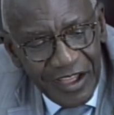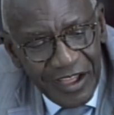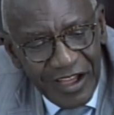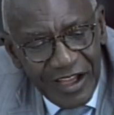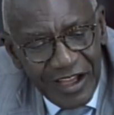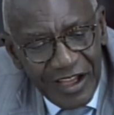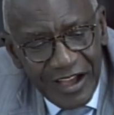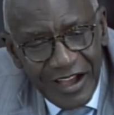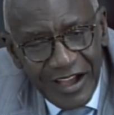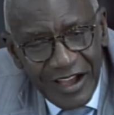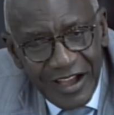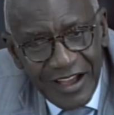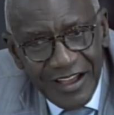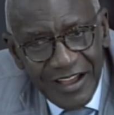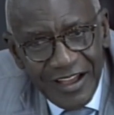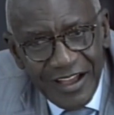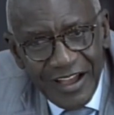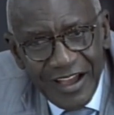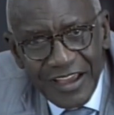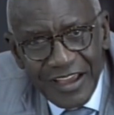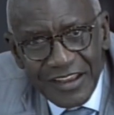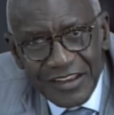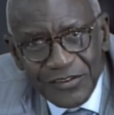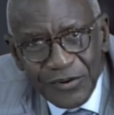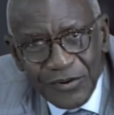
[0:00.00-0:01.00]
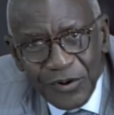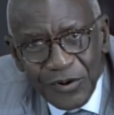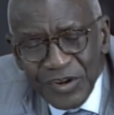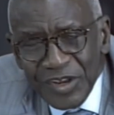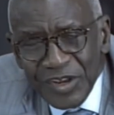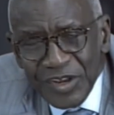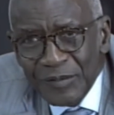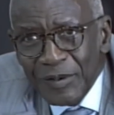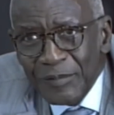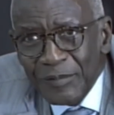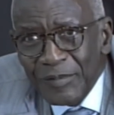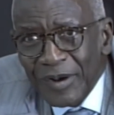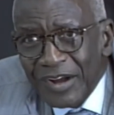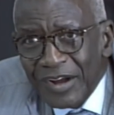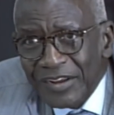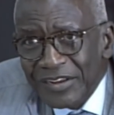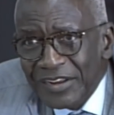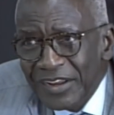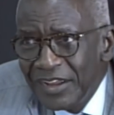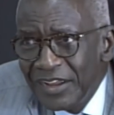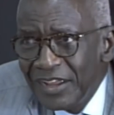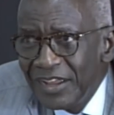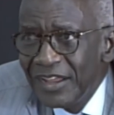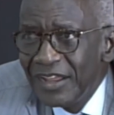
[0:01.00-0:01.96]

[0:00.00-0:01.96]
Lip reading: I told him about